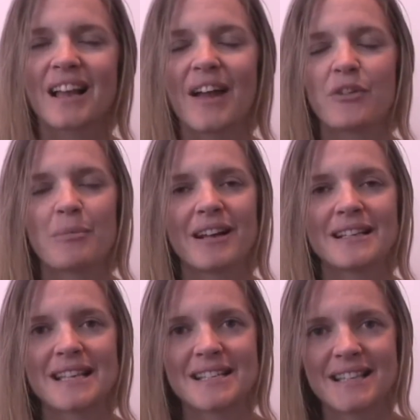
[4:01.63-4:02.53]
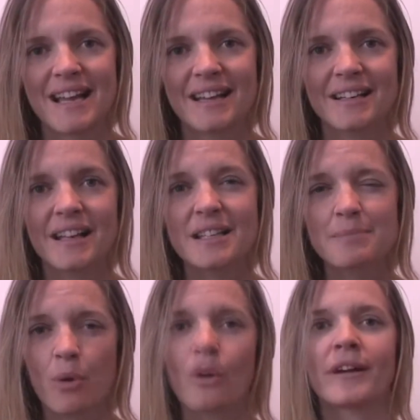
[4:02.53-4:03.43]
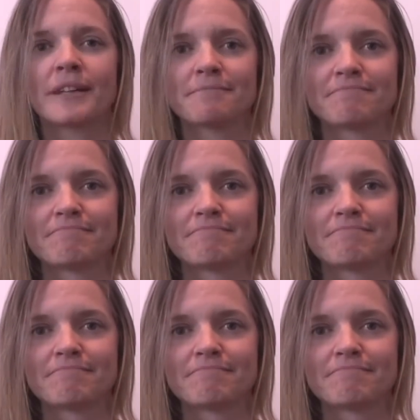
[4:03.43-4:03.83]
Everybody says that it's boring.